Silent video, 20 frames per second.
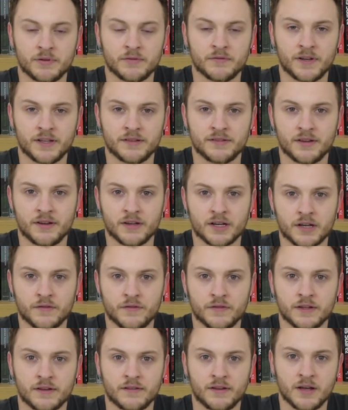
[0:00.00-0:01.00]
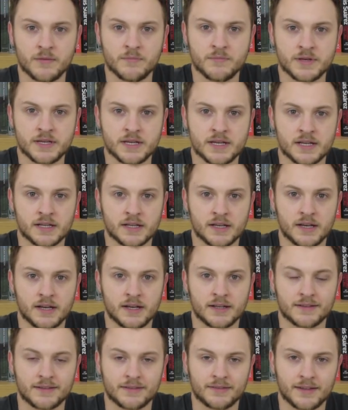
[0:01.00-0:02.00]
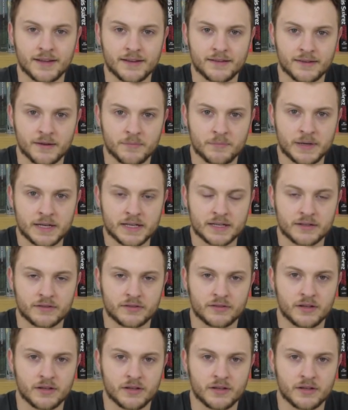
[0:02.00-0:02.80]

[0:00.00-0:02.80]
and Van Dijk for the time being at centre back.